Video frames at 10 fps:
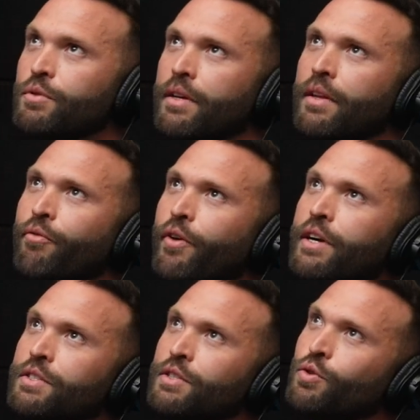it was the
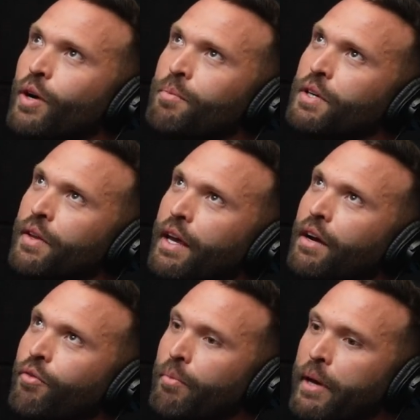first scripts I think
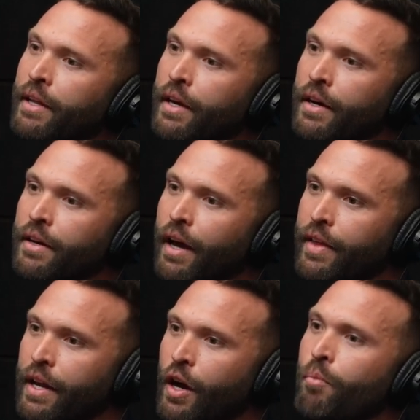are from India,
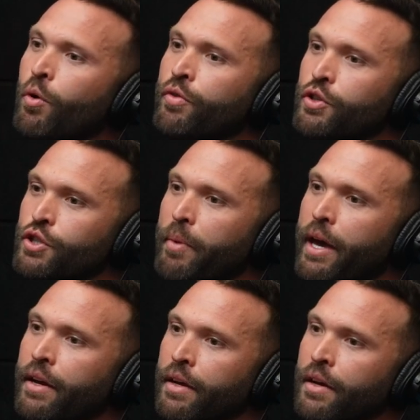and then it got moved to
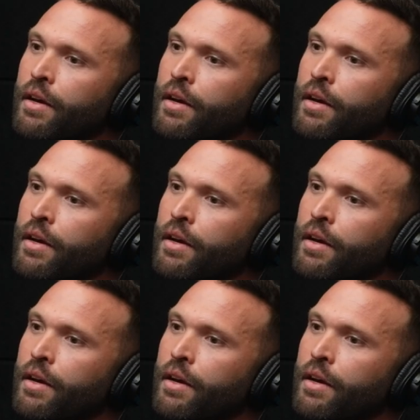Japan.